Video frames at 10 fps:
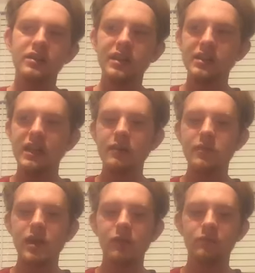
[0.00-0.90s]
then came
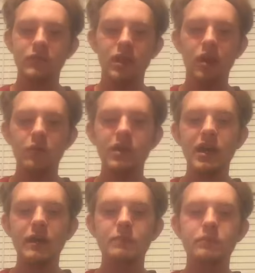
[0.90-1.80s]
out, and we
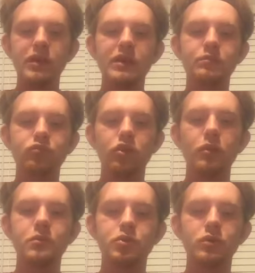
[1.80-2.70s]
got a big
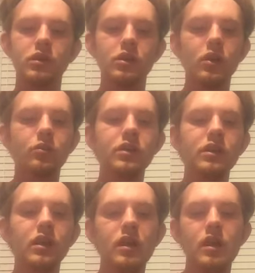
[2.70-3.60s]
brawl between
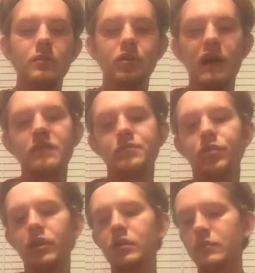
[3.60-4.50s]
Cody, Private
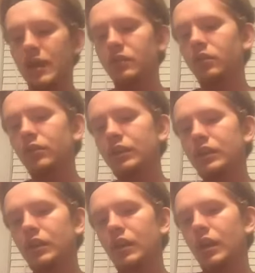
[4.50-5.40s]
Party, and Matt
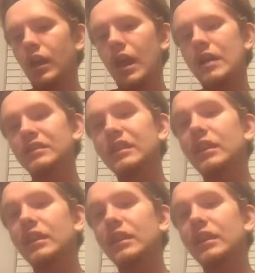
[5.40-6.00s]
Hardy, and the